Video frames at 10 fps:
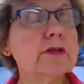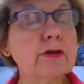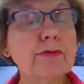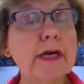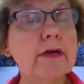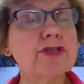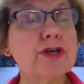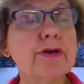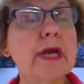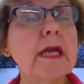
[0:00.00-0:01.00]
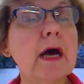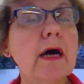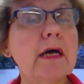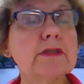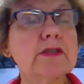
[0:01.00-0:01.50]
career journey
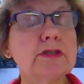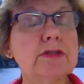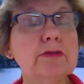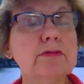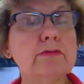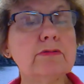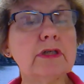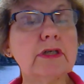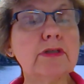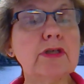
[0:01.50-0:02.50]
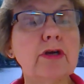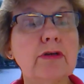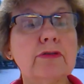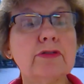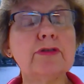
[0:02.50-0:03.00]
to
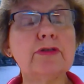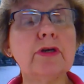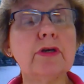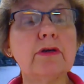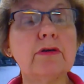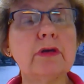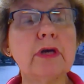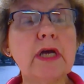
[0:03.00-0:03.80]
your